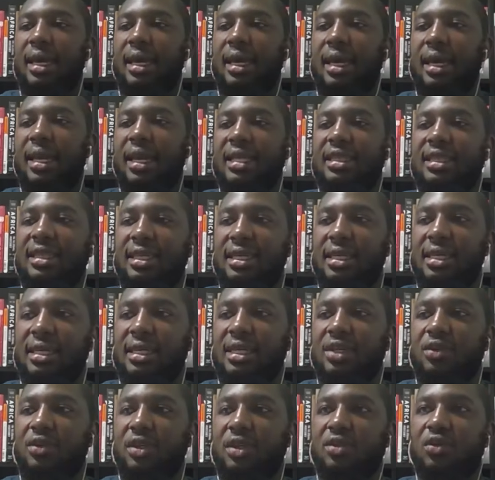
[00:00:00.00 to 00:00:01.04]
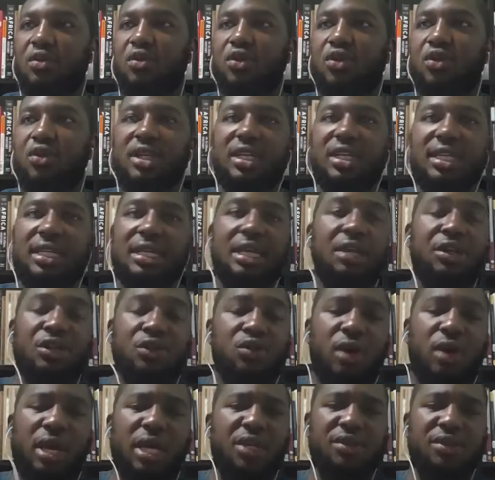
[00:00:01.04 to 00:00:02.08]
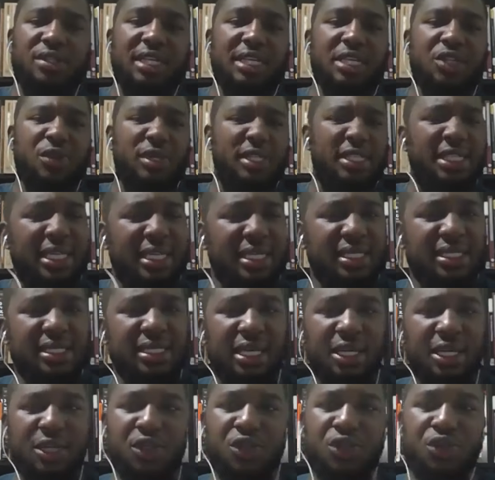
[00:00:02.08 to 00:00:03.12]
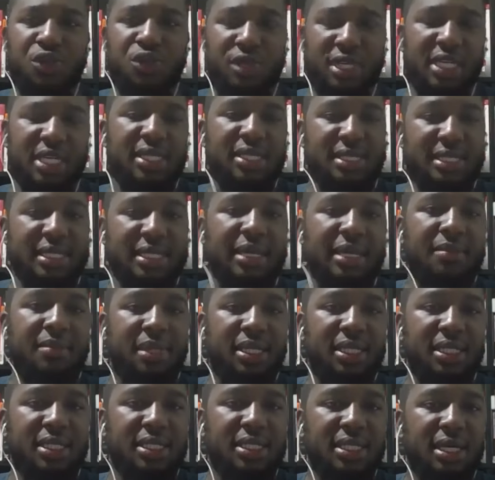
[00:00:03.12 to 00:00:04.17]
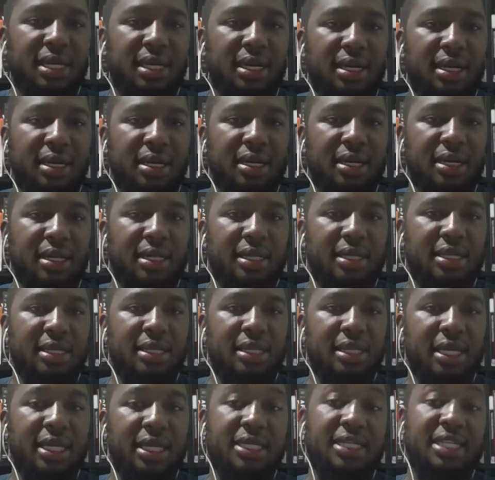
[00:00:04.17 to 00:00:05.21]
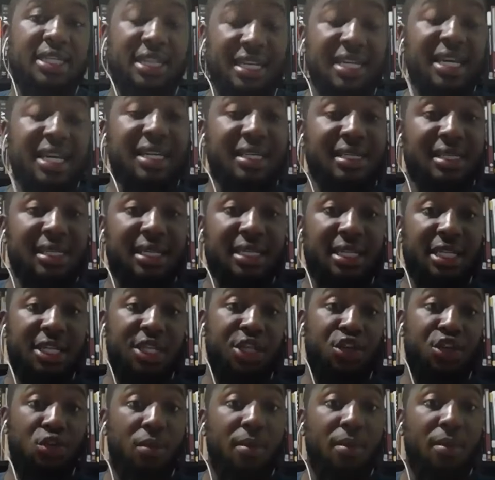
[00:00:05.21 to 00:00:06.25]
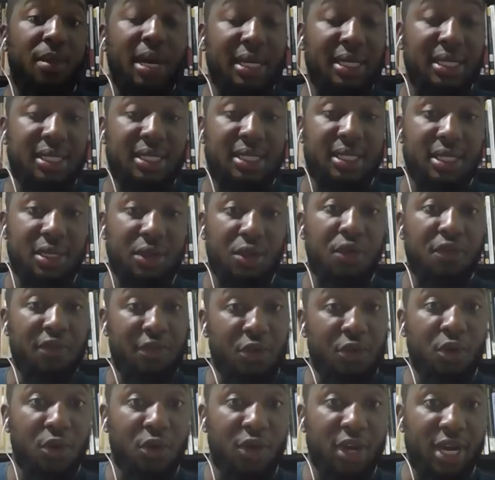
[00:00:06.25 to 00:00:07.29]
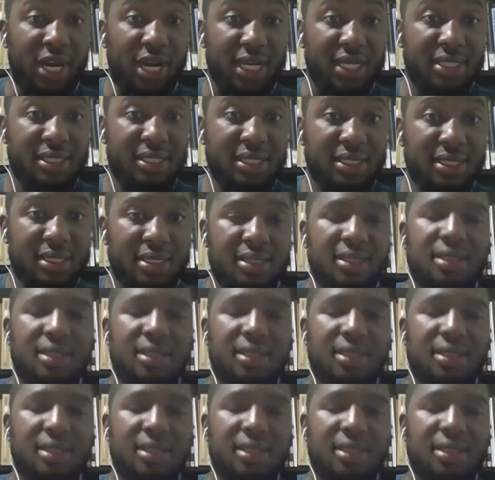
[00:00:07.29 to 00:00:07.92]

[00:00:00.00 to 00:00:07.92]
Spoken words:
And I think it was also, he also argues that it was necessary to reestablish and reassert the humanity of the colonized.